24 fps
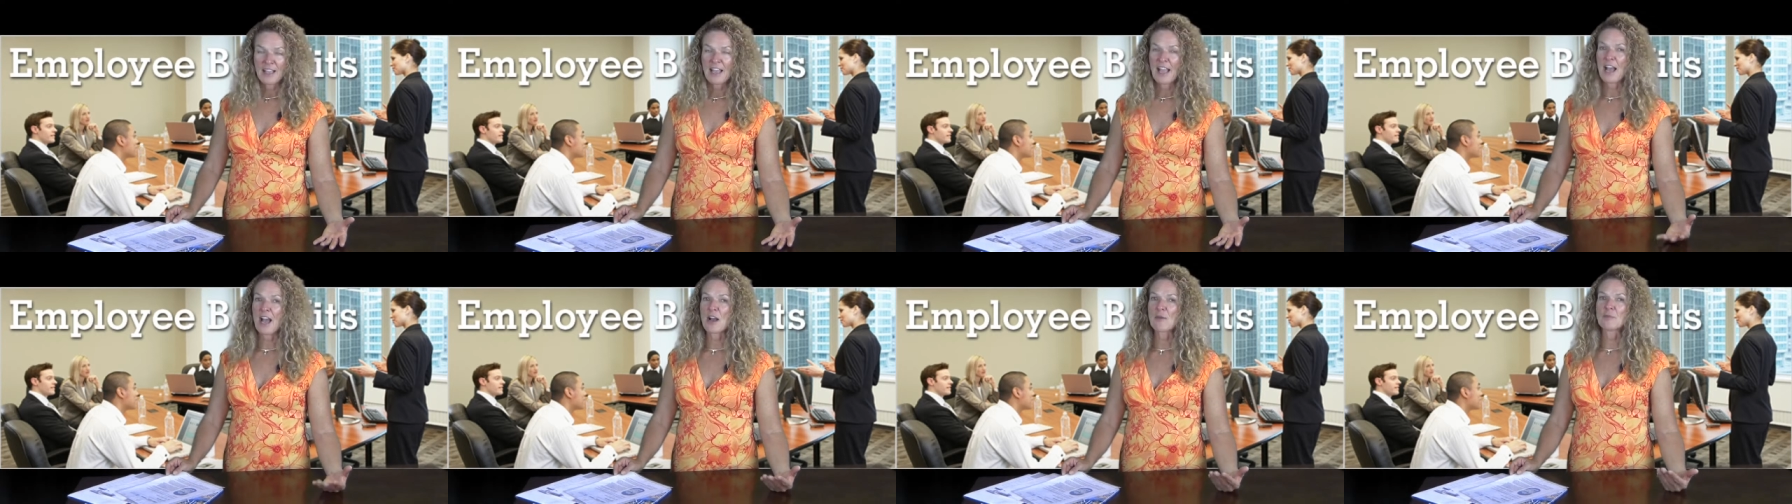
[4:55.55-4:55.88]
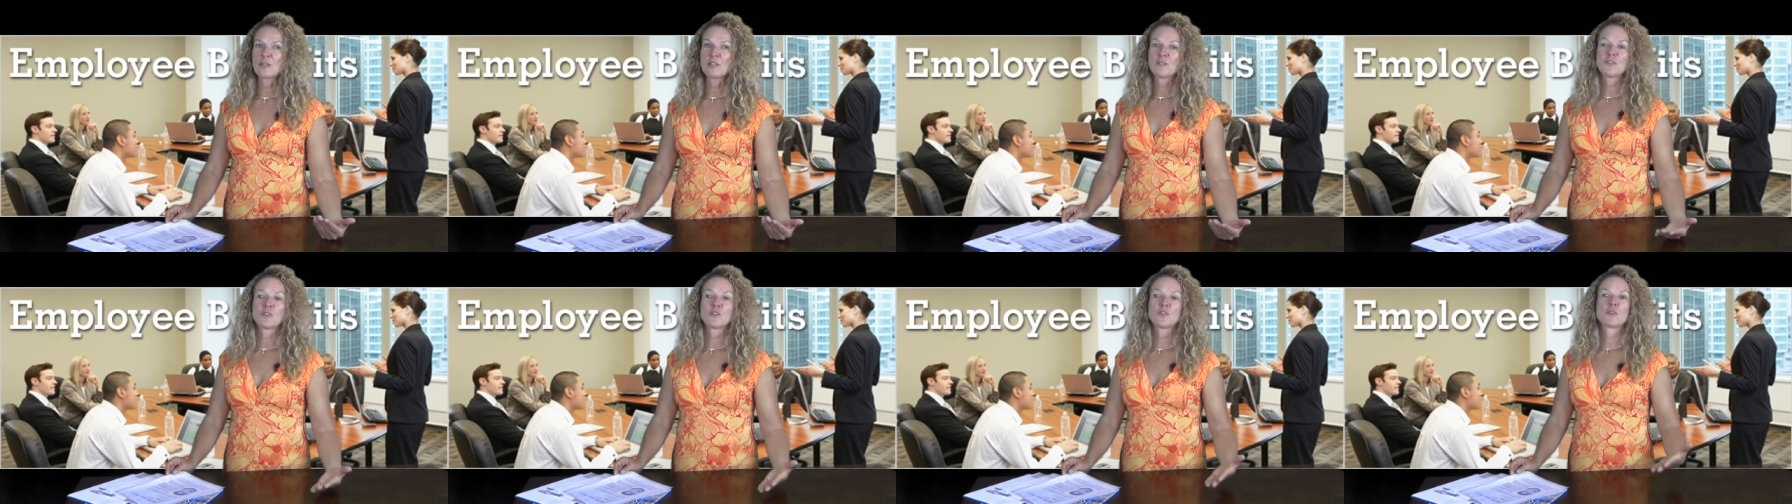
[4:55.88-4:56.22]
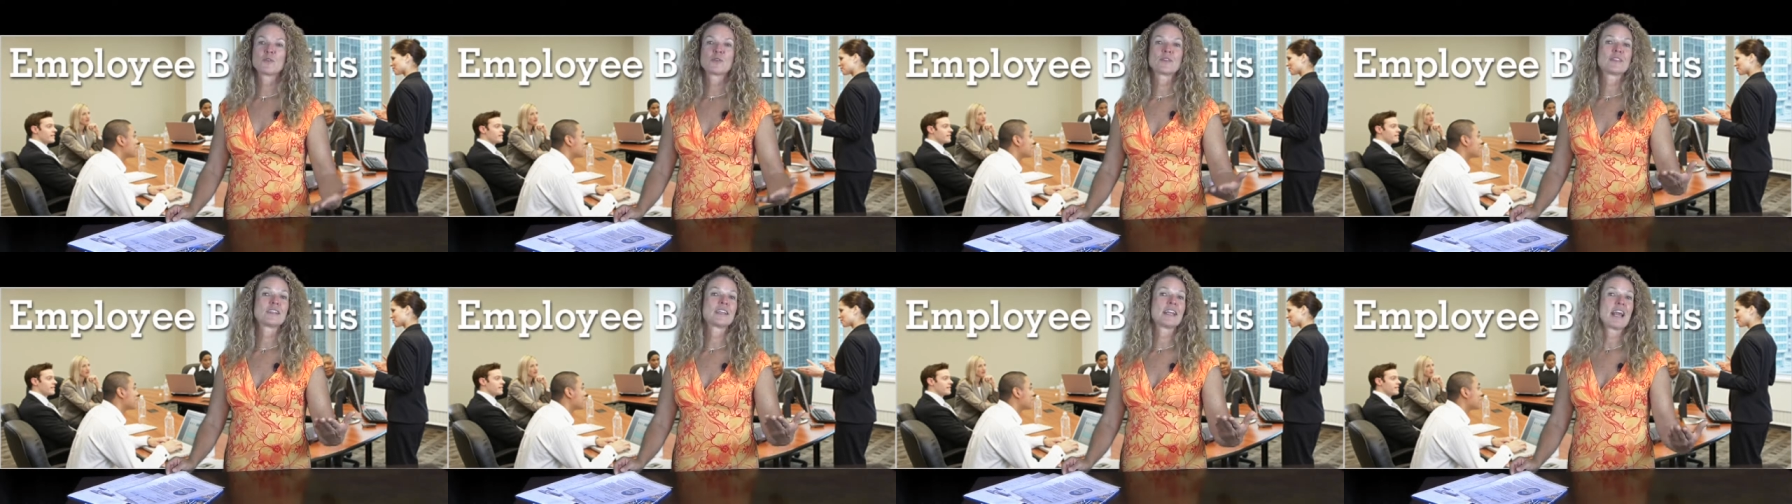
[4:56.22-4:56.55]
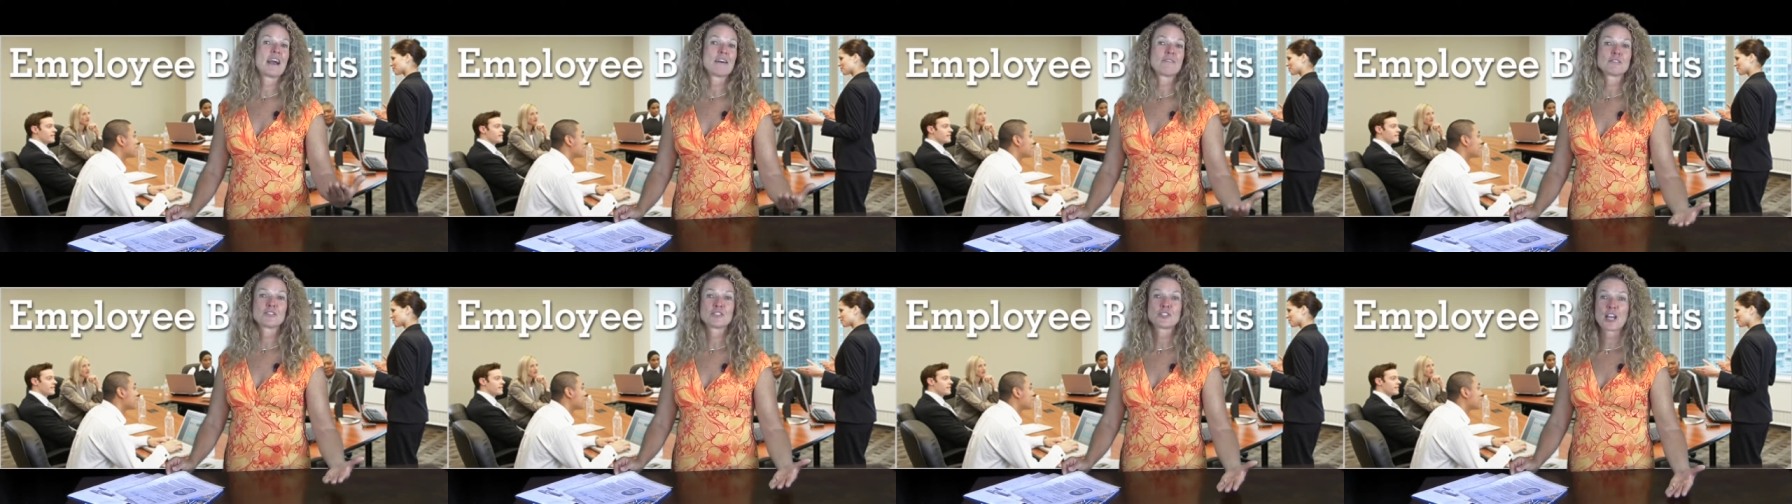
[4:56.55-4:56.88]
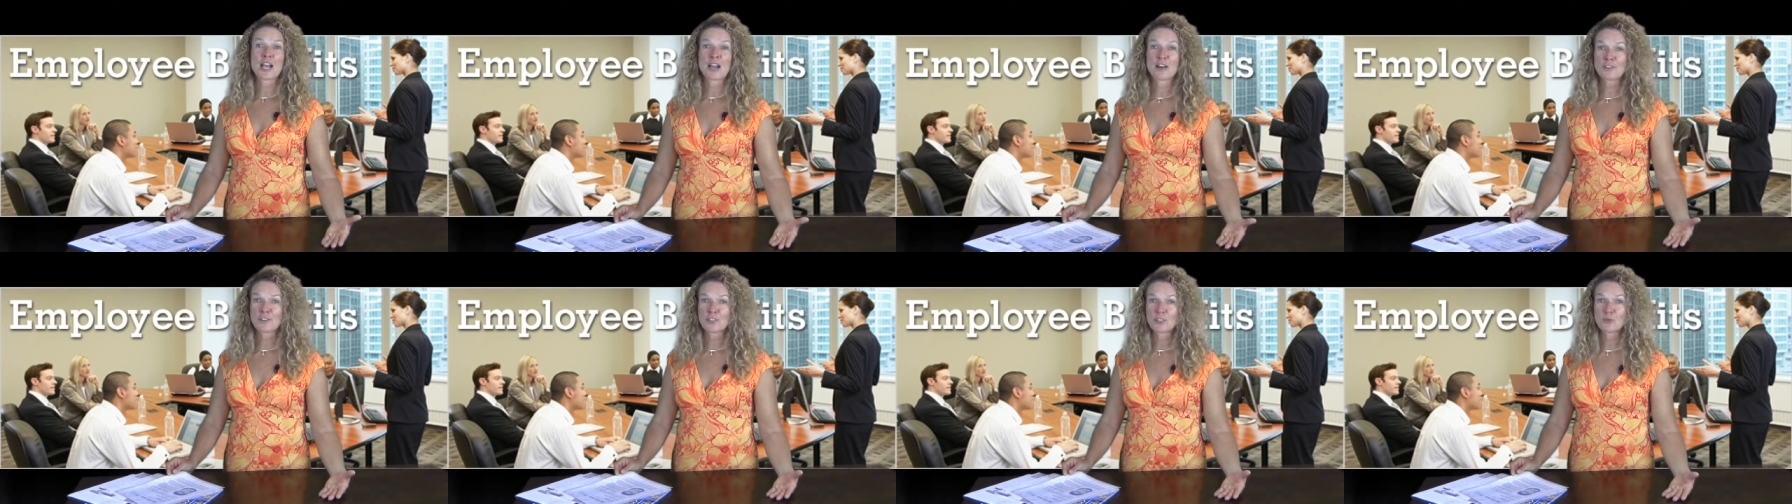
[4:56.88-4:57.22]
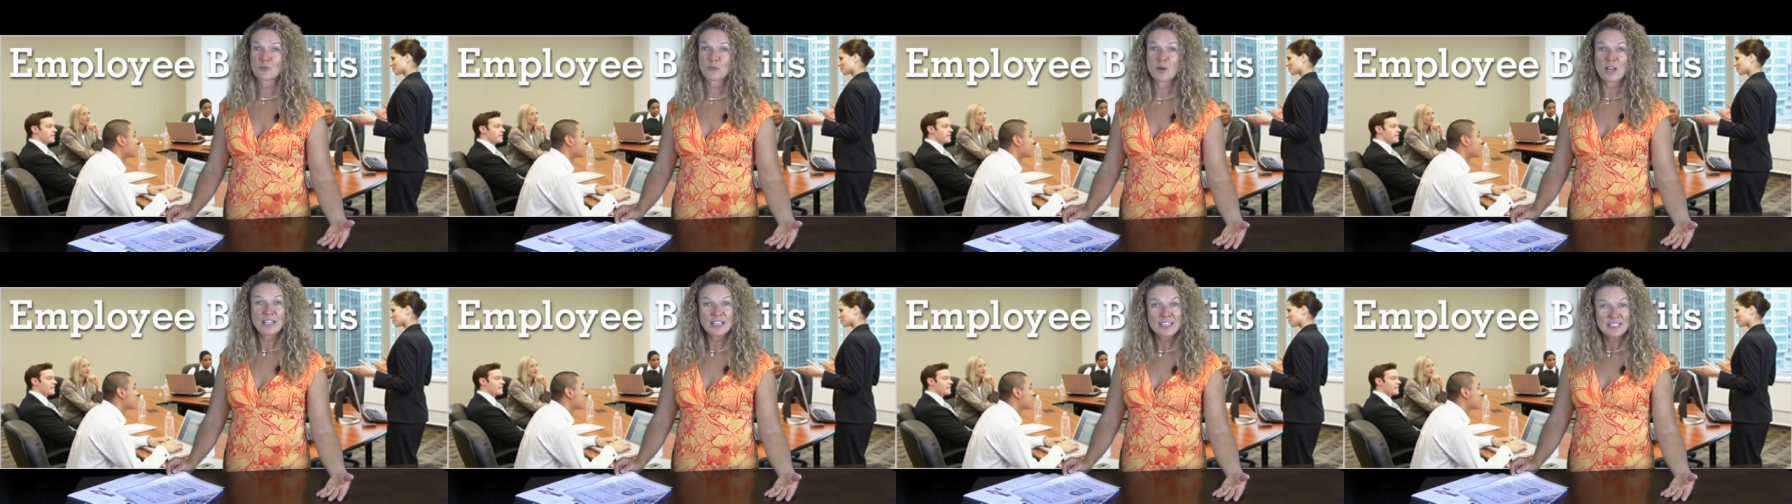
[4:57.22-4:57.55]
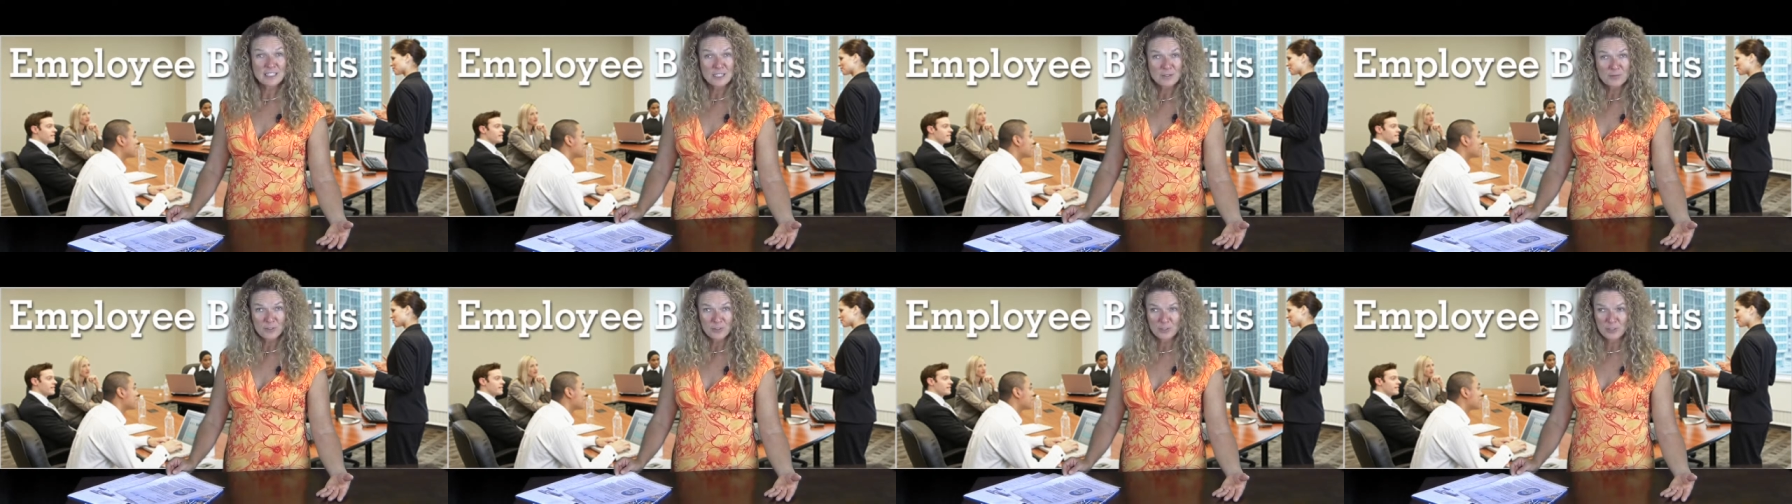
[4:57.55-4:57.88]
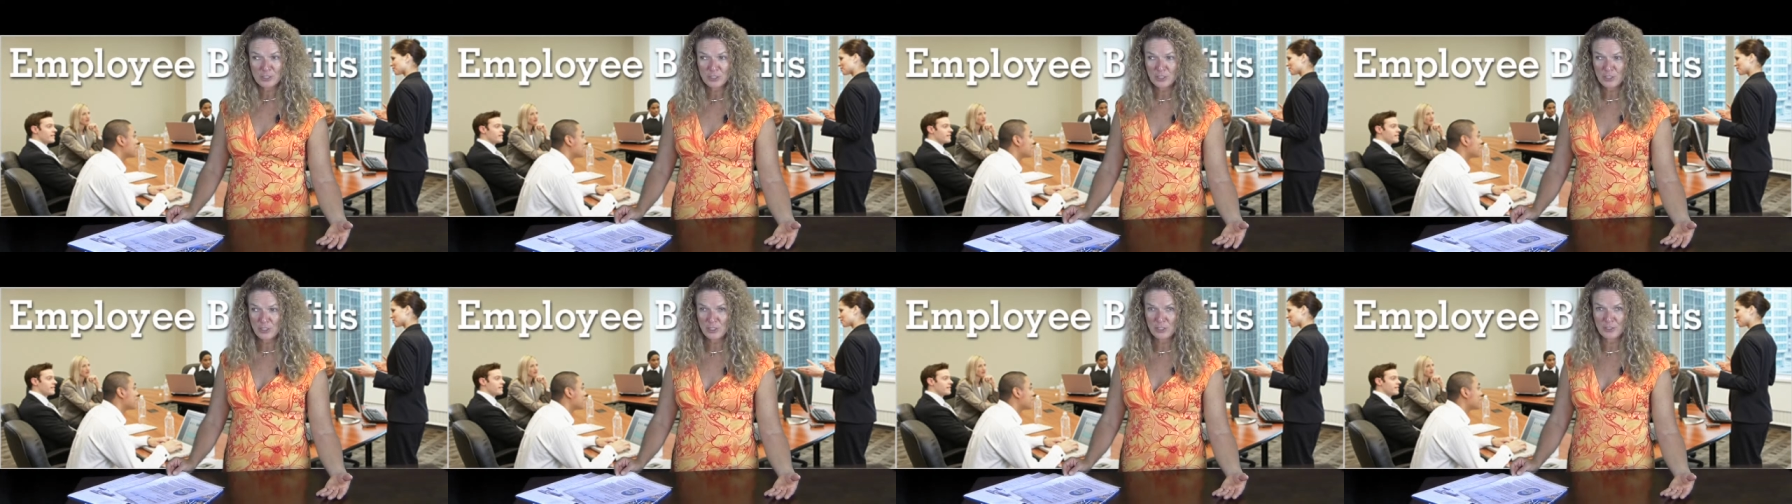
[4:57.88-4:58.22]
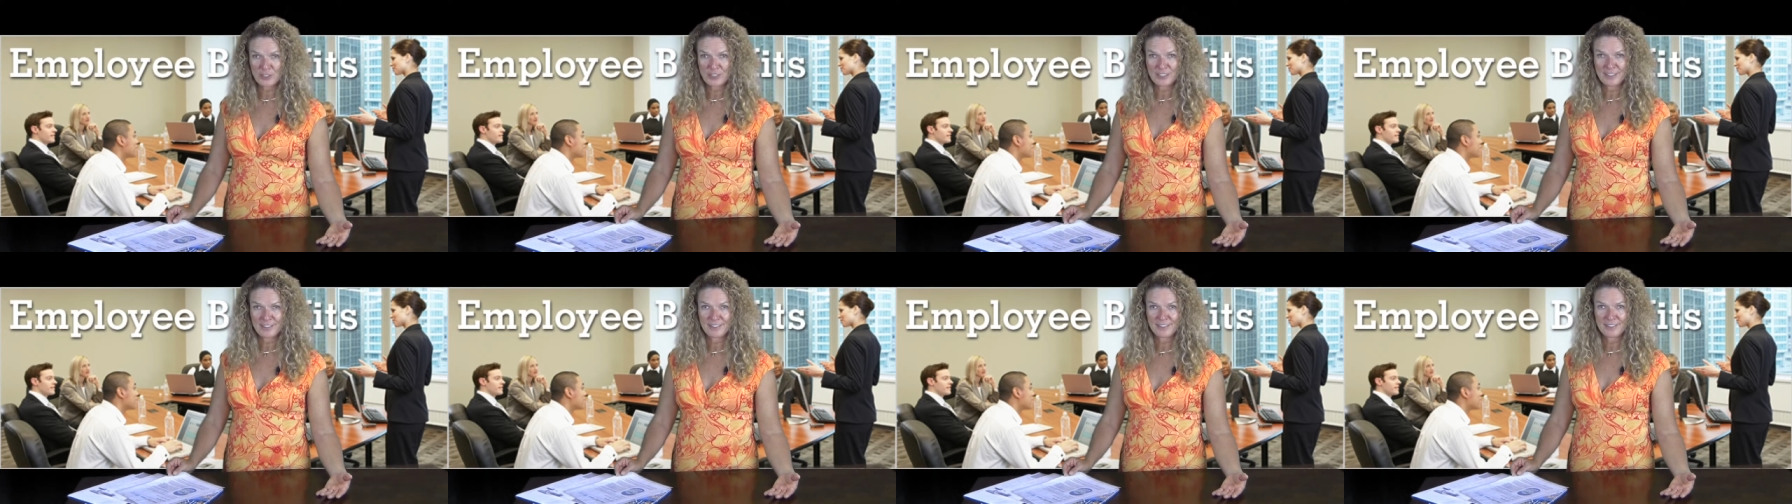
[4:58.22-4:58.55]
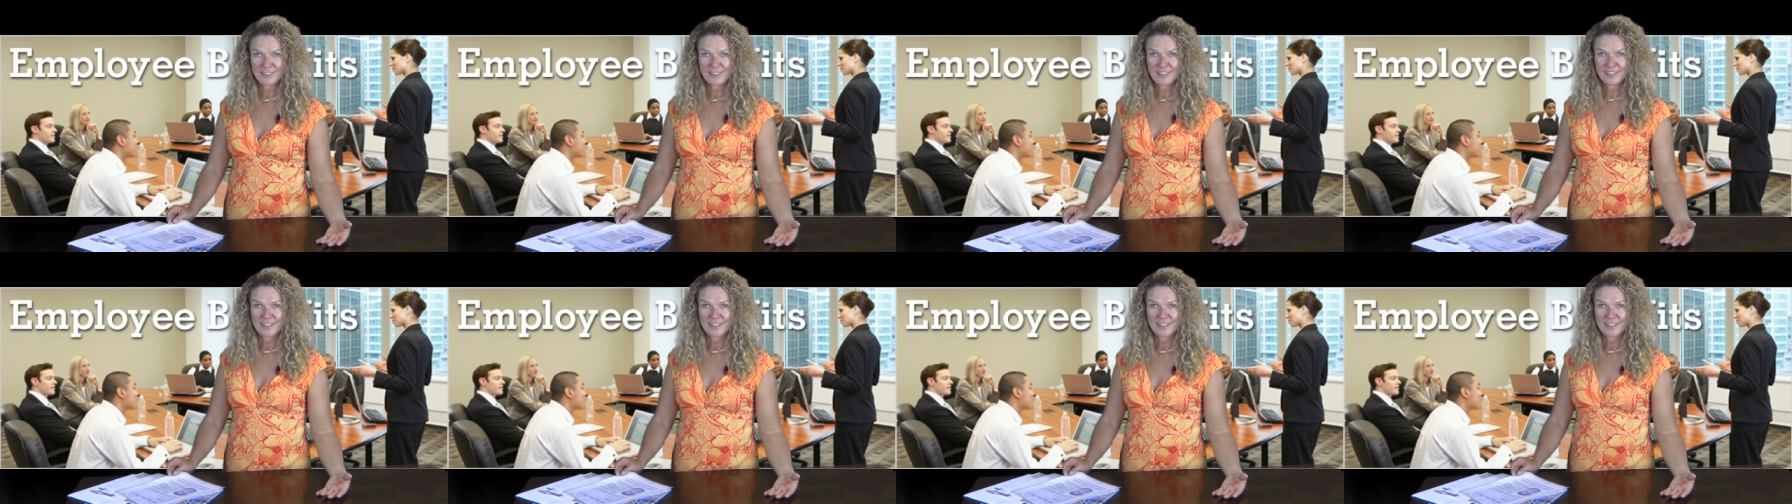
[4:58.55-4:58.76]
How many of you know what the average hourly rate is for an attorney?